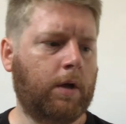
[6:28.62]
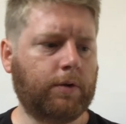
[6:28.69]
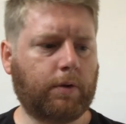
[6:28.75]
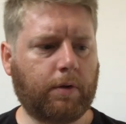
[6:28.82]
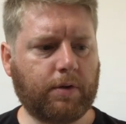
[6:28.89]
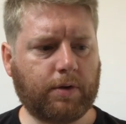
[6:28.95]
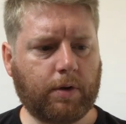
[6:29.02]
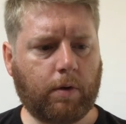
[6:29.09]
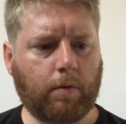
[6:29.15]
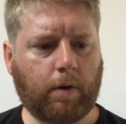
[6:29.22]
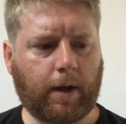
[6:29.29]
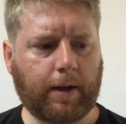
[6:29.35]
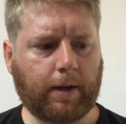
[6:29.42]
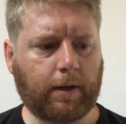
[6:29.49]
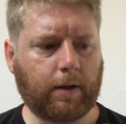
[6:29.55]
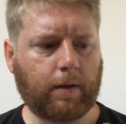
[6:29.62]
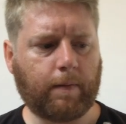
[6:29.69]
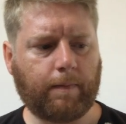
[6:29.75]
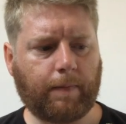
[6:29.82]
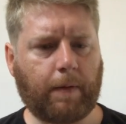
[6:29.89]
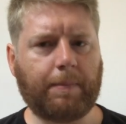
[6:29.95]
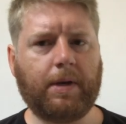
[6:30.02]
So there's no like,
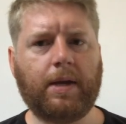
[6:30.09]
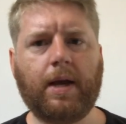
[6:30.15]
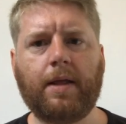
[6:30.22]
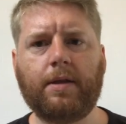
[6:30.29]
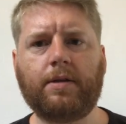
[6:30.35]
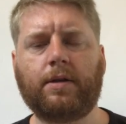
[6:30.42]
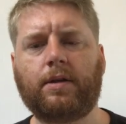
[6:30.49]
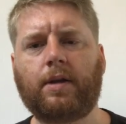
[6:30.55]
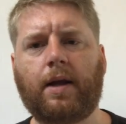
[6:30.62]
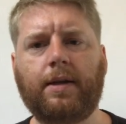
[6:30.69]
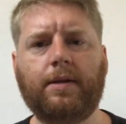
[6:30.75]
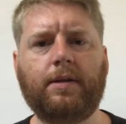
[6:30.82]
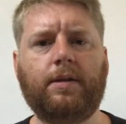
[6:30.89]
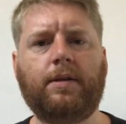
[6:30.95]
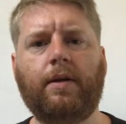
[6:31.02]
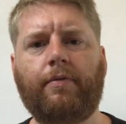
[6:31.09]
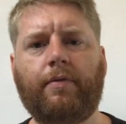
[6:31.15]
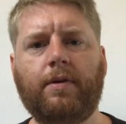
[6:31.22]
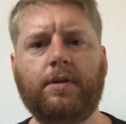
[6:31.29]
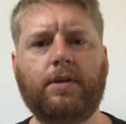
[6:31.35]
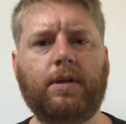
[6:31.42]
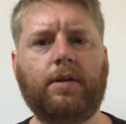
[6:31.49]
I mean, yeah, there's a slight
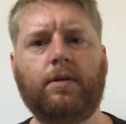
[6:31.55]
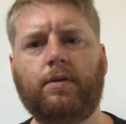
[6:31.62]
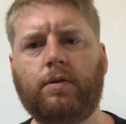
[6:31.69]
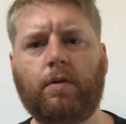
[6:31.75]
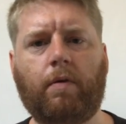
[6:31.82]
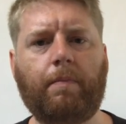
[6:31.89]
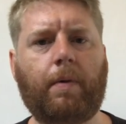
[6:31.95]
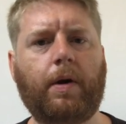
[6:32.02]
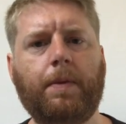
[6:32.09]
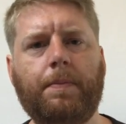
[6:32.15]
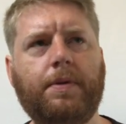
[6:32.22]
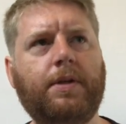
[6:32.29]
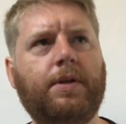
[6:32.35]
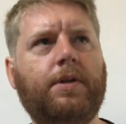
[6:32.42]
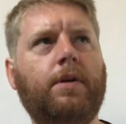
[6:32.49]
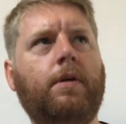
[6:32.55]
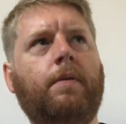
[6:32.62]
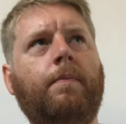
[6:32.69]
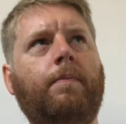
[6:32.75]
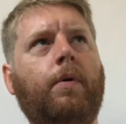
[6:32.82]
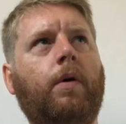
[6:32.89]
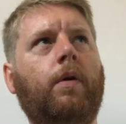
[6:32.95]
difference in sort of body position,
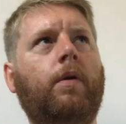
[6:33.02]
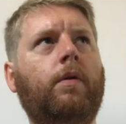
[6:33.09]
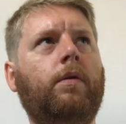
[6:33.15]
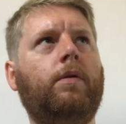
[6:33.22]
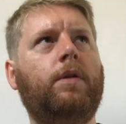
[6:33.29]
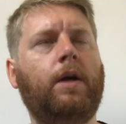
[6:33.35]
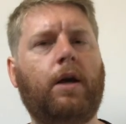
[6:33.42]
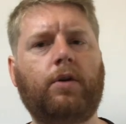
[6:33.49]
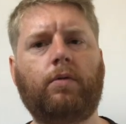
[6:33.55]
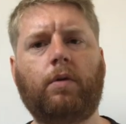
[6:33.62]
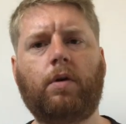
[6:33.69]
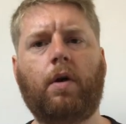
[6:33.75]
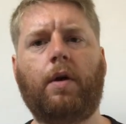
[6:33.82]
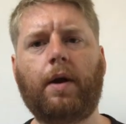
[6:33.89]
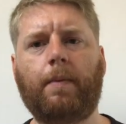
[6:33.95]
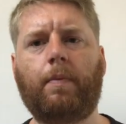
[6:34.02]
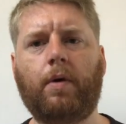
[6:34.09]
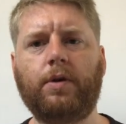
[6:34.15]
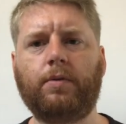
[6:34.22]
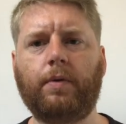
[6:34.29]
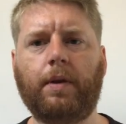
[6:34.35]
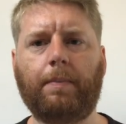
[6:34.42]
but the actual contact
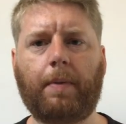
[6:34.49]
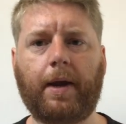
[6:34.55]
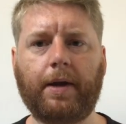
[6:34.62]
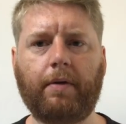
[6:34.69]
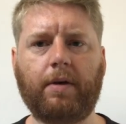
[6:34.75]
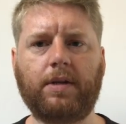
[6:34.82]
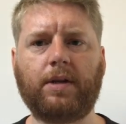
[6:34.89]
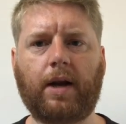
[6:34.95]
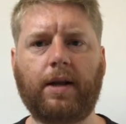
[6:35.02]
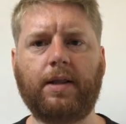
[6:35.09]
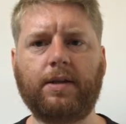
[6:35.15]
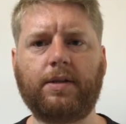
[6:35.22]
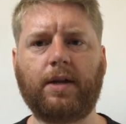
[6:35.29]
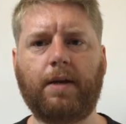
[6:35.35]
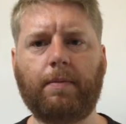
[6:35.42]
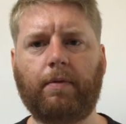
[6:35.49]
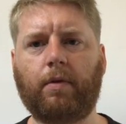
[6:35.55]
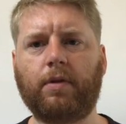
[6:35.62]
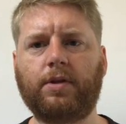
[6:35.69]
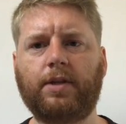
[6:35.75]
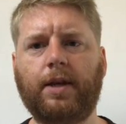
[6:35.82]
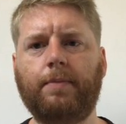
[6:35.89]
points with a bike are exactly the same. I've
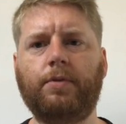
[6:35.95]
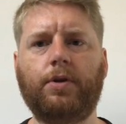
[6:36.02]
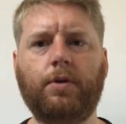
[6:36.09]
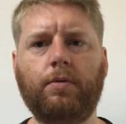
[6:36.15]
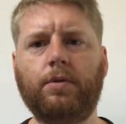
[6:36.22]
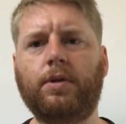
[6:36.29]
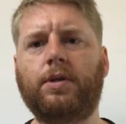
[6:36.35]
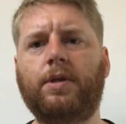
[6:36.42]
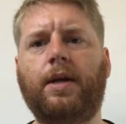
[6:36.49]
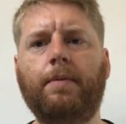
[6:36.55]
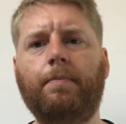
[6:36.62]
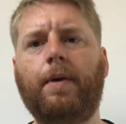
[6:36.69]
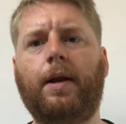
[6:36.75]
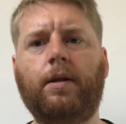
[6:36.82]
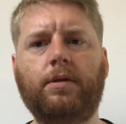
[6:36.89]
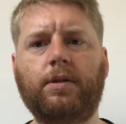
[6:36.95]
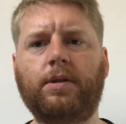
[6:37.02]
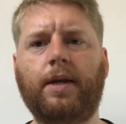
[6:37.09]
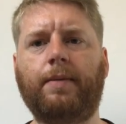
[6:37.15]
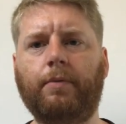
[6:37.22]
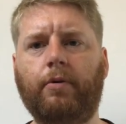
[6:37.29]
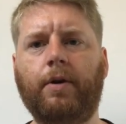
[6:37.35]
got the same shoes, the same pedals, the
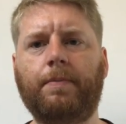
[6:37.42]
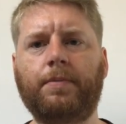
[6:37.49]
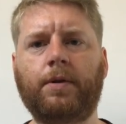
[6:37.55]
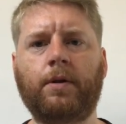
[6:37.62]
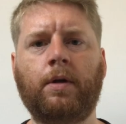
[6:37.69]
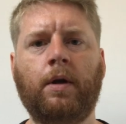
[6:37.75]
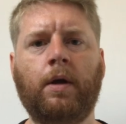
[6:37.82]
same grips,